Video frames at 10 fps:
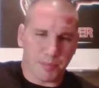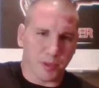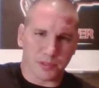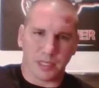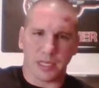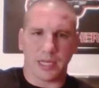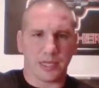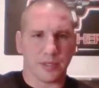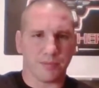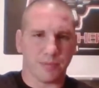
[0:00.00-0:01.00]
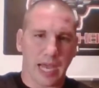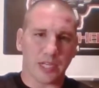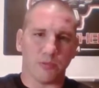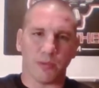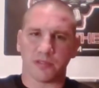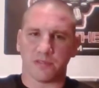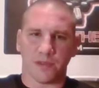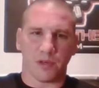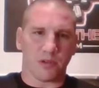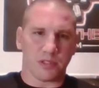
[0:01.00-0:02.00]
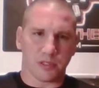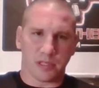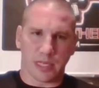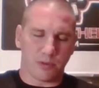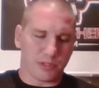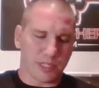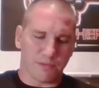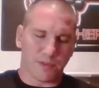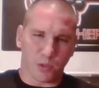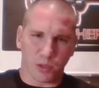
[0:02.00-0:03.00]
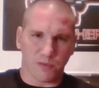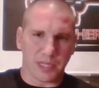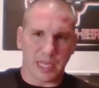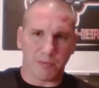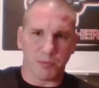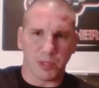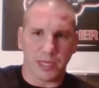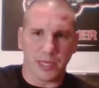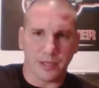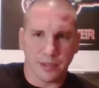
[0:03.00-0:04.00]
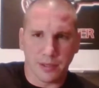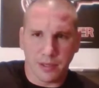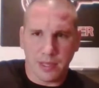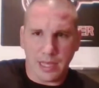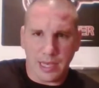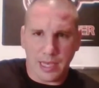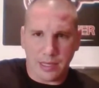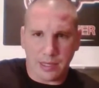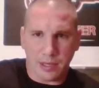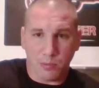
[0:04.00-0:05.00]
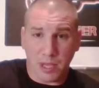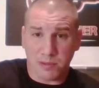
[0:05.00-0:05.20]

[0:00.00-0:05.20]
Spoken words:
post, I do most of the photos. I do a team photo every game we play. And we